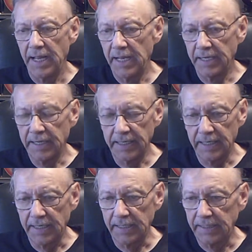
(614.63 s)
and
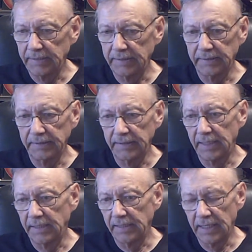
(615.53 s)
I
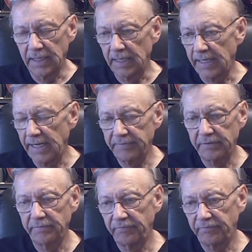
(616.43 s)
have a